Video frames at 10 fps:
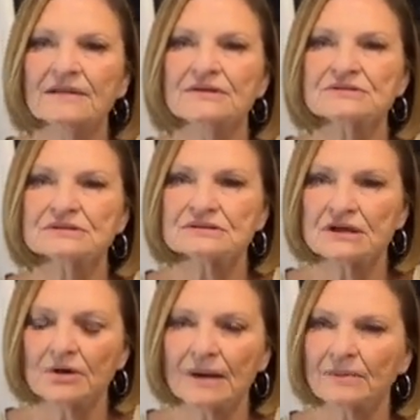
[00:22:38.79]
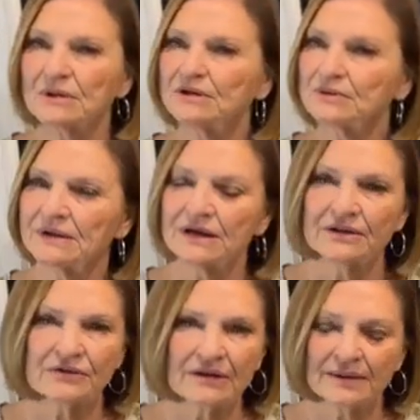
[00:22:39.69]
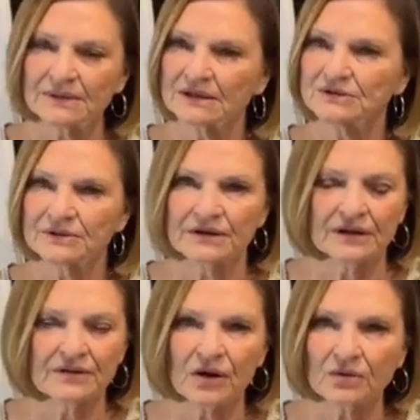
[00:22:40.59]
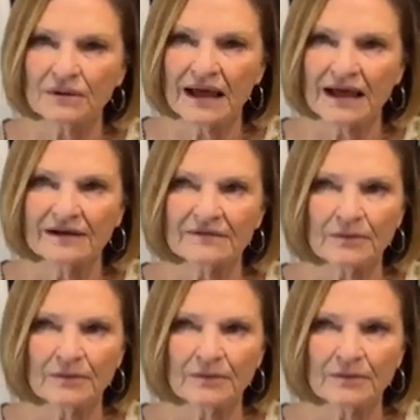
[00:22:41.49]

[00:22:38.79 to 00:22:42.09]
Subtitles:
I'm going to do another whole live.